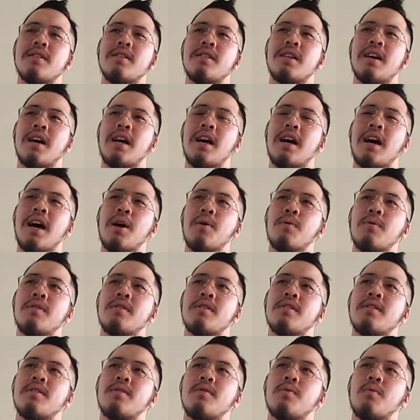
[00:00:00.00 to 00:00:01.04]
that I would
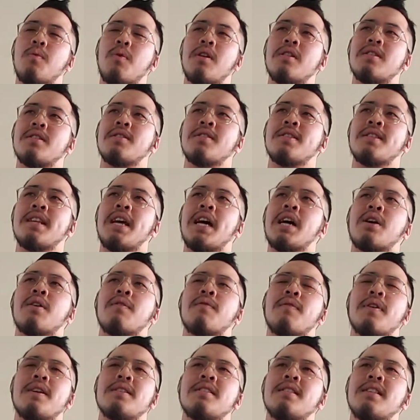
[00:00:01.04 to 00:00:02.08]
want to
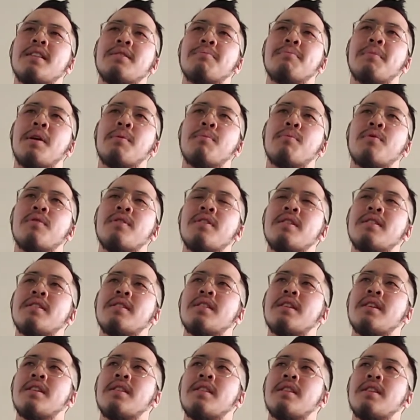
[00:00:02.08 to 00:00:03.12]
sacrifice these memories
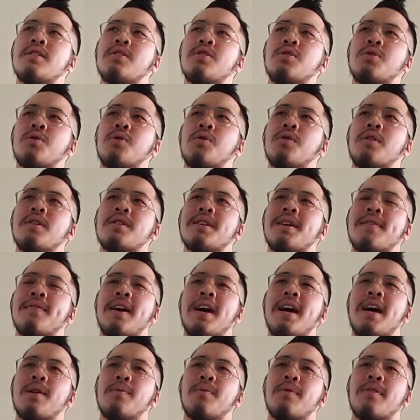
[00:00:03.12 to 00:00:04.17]
and these joys I've
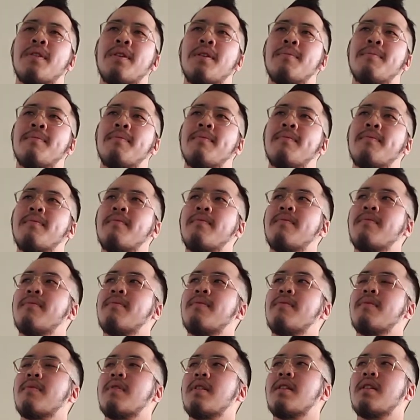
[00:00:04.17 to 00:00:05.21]
had with him.
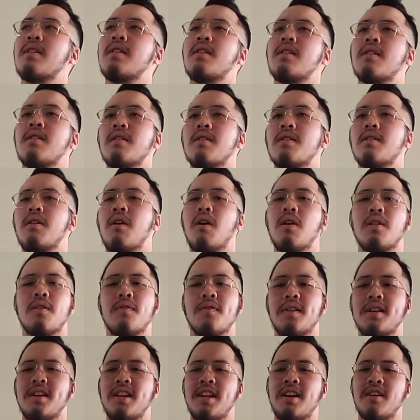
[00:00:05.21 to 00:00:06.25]
All of the
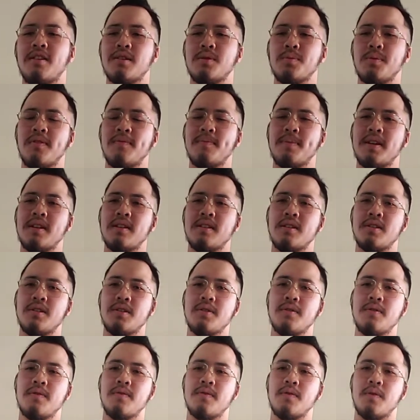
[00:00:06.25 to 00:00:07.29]
dinners we've been
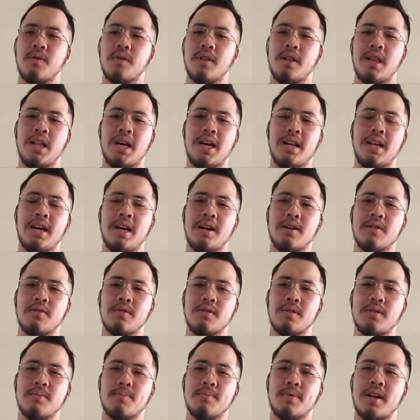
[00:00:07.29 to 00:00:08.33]
to for the
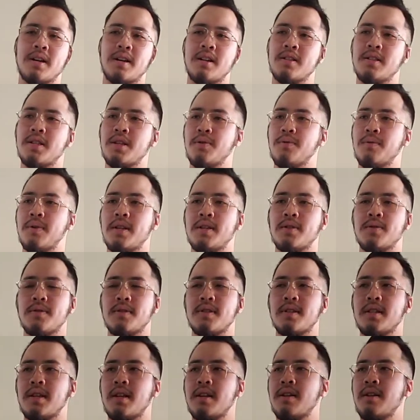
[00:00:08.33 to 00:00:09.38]
Lighthouse Pregnancy
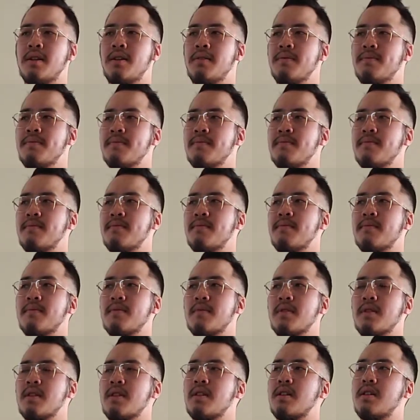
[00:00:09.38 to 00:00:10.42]
Resource Center,
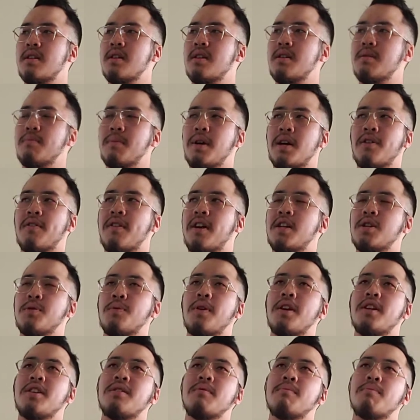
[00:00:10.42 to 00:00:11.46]
my
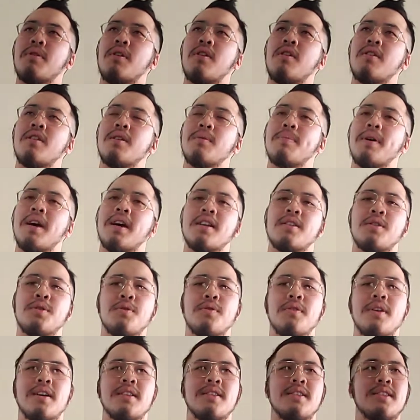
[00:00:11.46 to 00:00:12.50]
graduation party back in
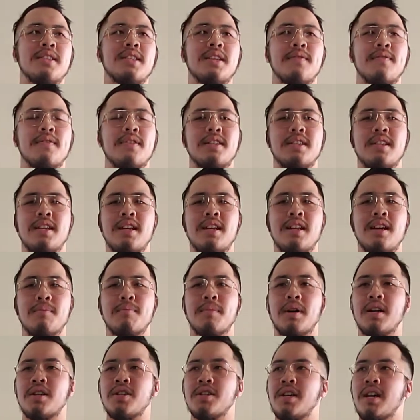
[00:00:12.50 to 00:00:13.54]
2017 at
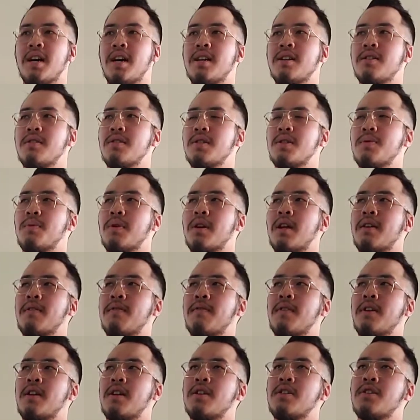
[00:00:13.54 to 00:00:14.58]
Maggiano's when I
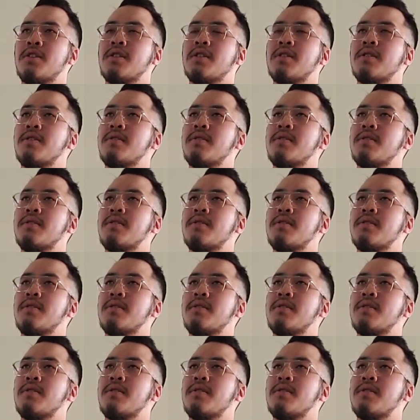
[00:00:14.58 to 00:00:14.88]
finished,